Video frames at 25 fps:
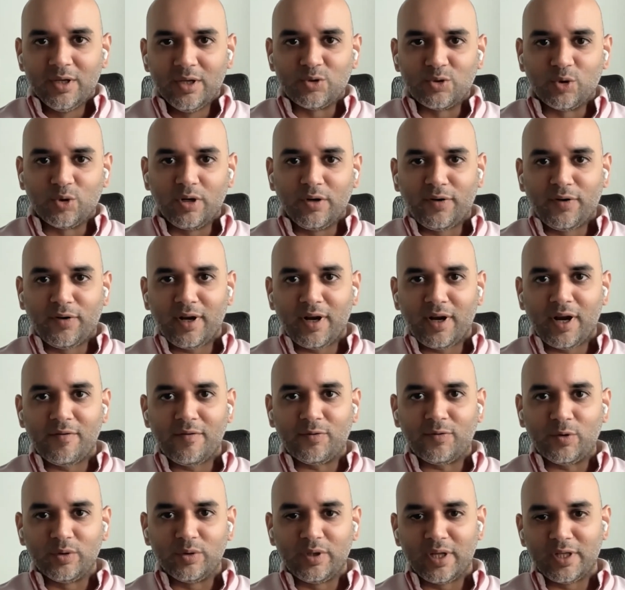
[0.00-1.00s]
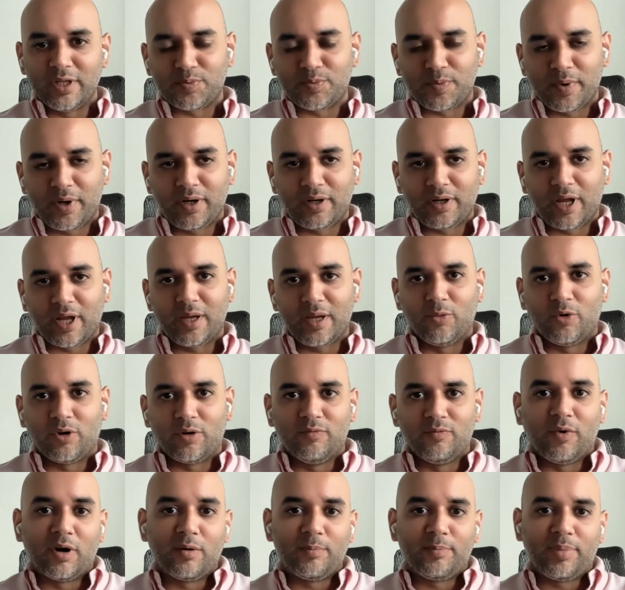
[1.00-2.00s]
So if I have to then spend time
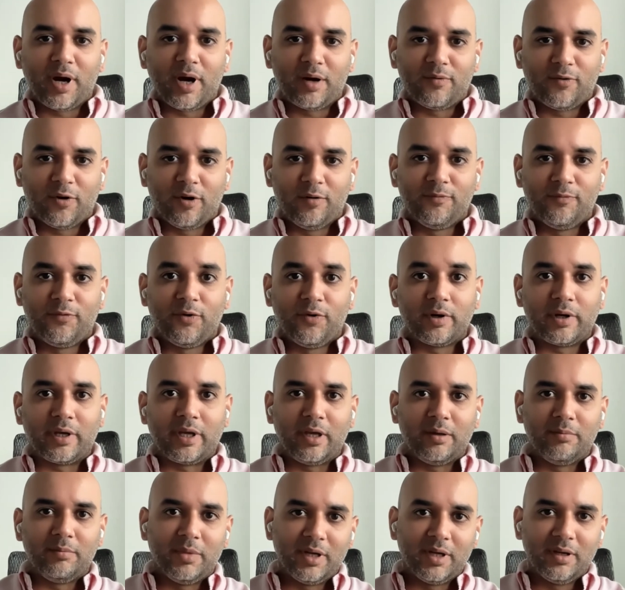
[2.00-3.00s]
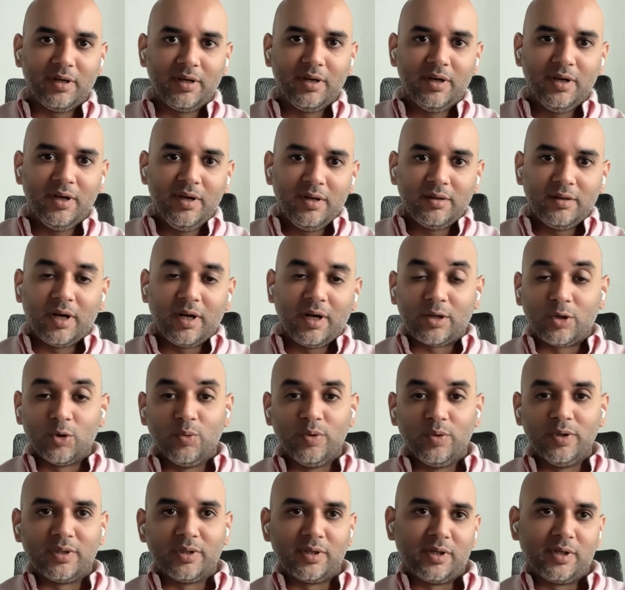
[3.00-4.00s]
on one platform for gaming, that
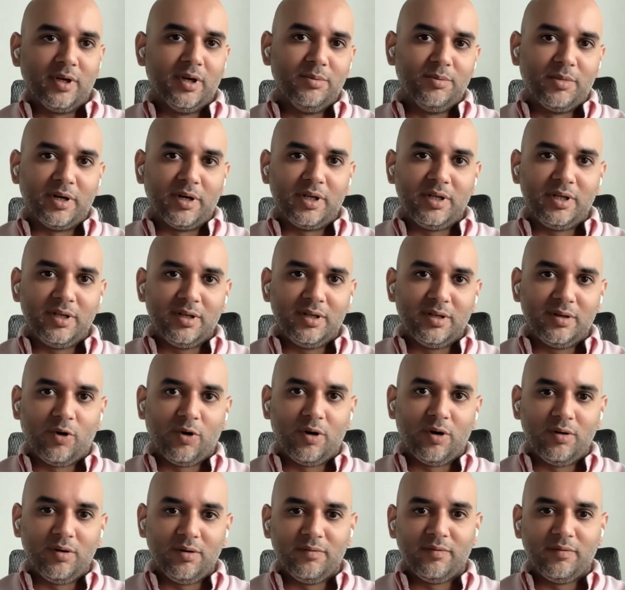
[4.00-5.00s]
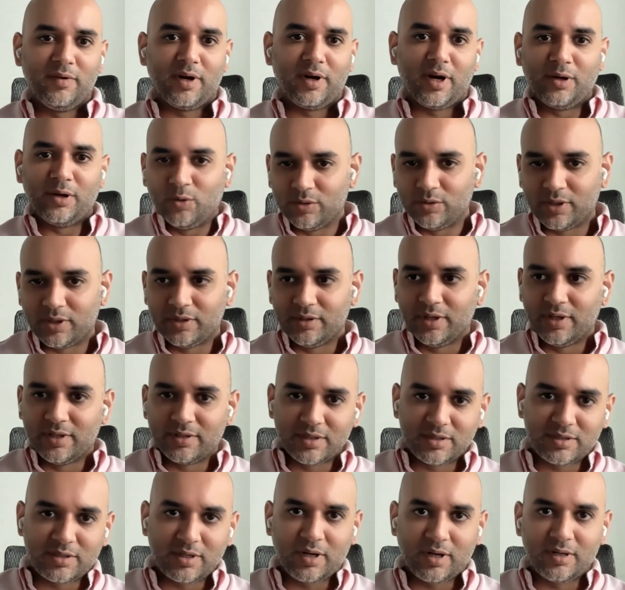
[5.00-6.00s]
too with real money involved, where I know that
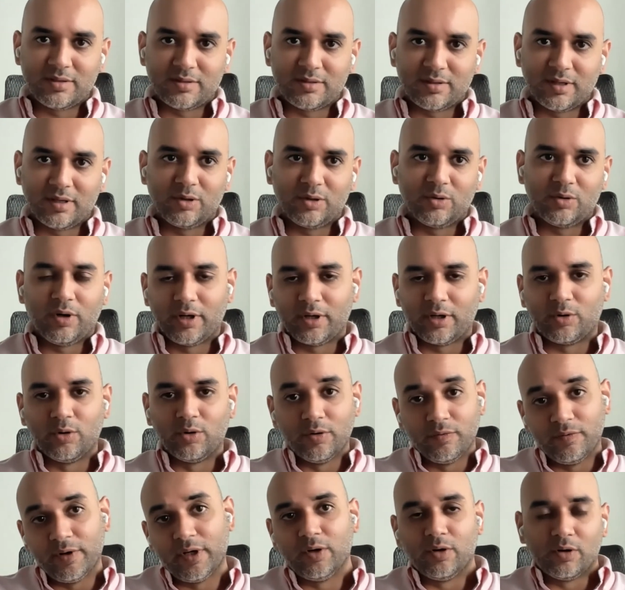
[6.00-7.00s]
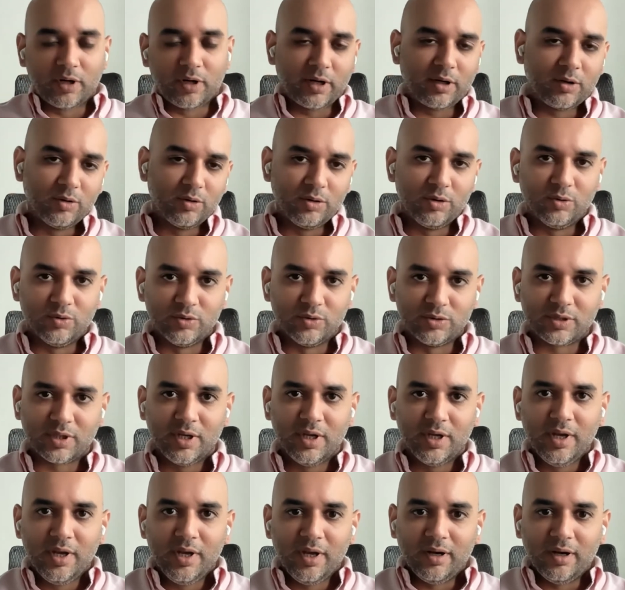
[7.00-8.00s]
there's a chance that, you know, I could win or I could lose.